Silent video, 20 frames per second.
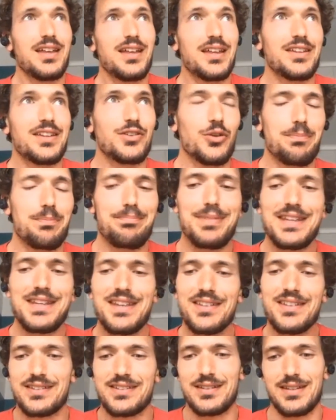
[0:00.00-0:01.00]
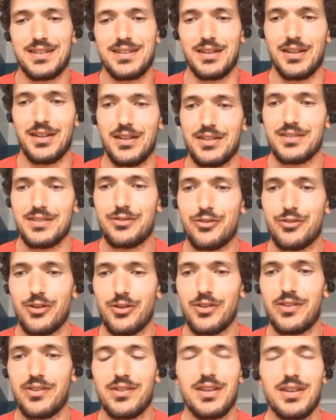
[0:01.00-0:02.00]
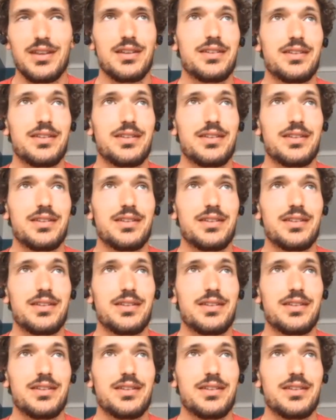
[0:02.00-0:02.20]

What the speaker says: the biggest difference